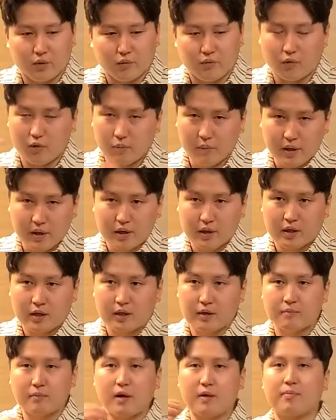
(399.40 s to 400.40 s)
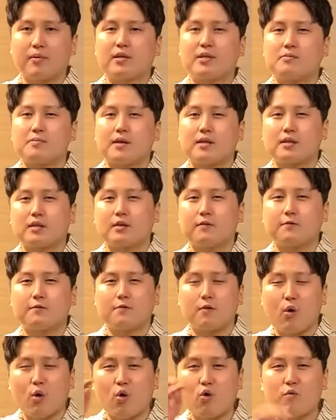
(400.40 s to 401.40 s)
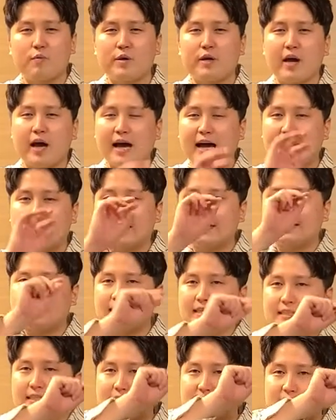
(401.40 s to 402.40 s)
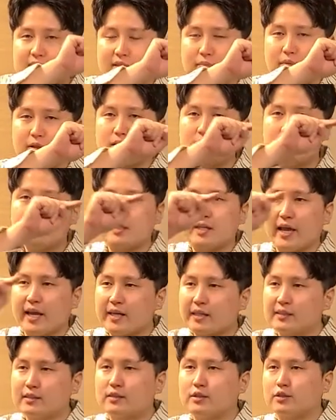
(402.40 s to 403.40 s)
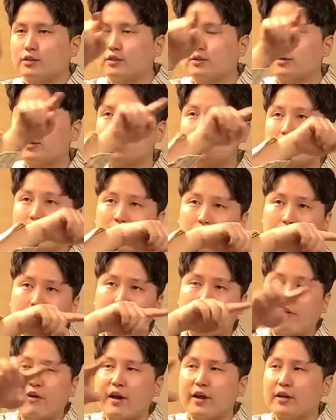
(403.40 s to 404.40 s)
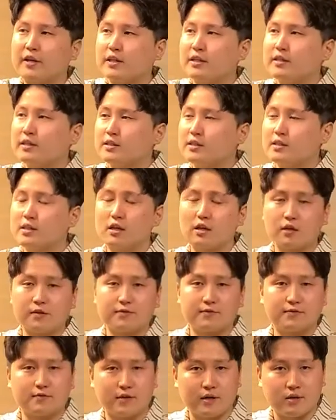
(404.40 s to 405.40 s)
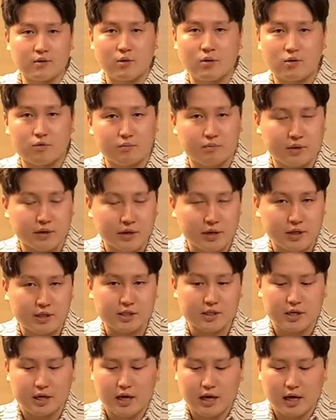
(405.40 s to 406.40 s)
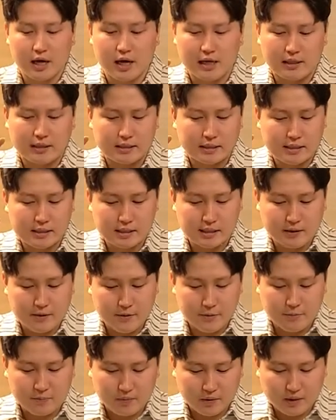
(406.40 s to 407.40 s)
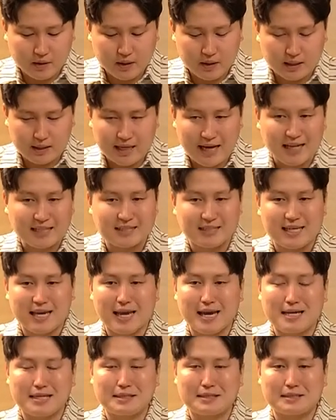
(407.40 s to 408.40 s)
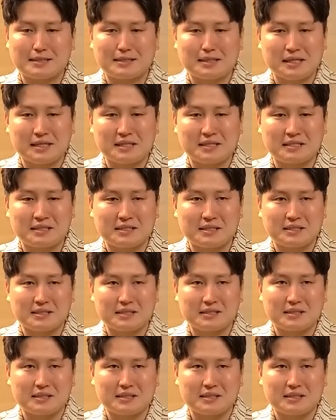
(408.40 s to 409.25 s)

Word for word: for me, in my perspective, OB has that similar taste to their varietiness of their own beers, and that taste is